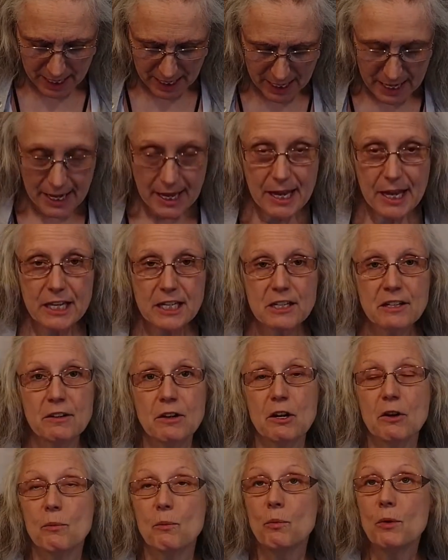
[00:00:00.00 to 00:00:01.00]

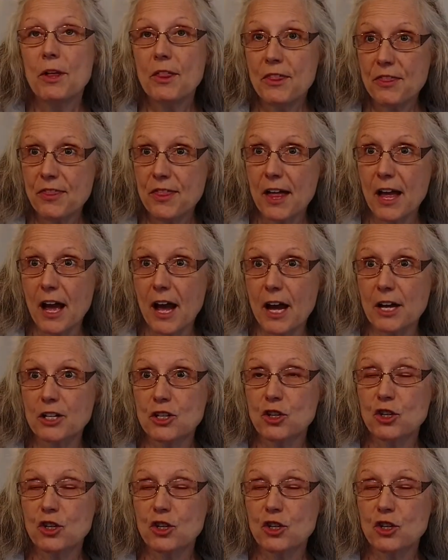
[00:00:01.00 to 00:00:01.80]
and with that,